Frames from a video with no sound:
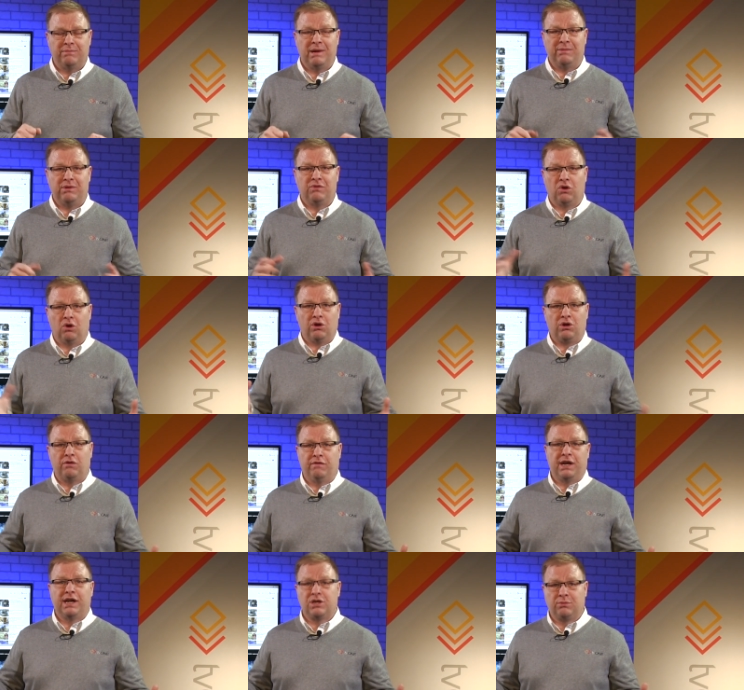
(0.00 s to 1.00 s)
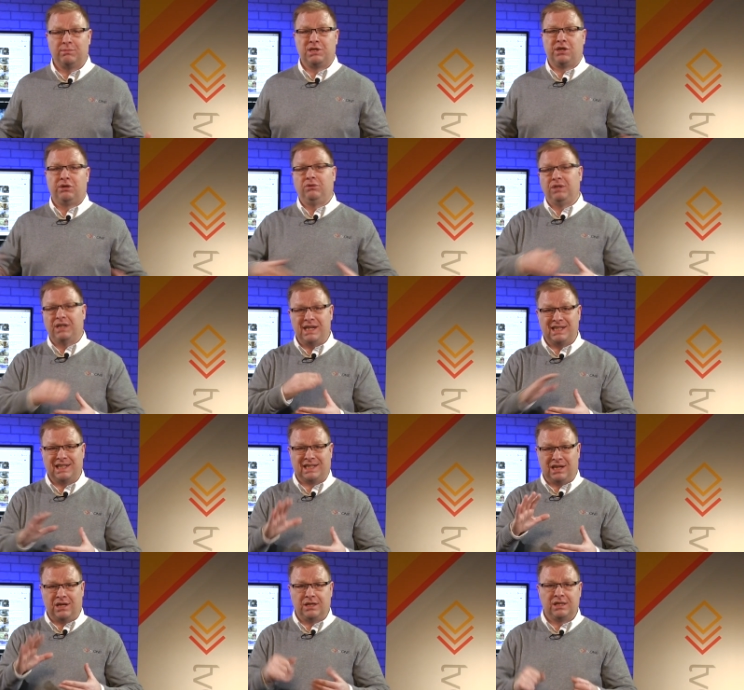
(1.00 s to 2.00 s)
Maybe you've got confidential material you need
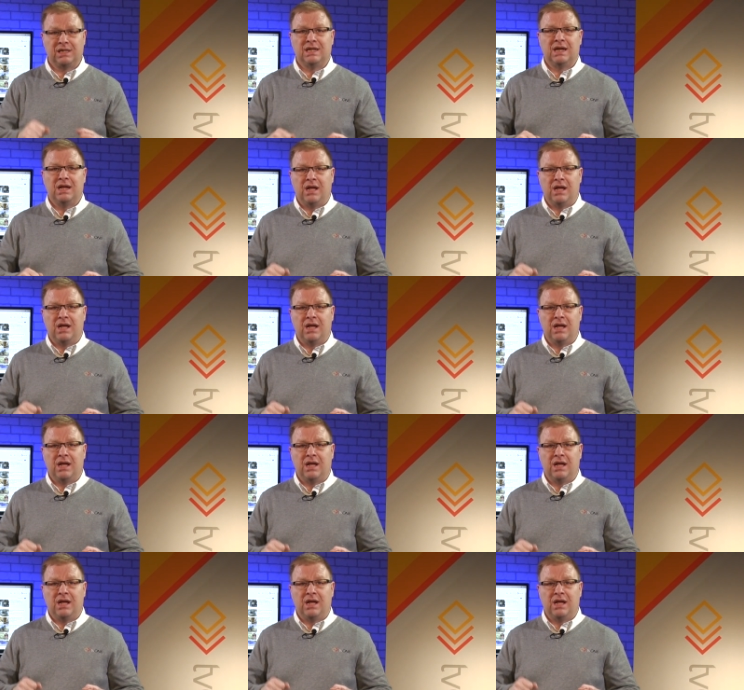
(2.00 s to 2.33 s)
to cut.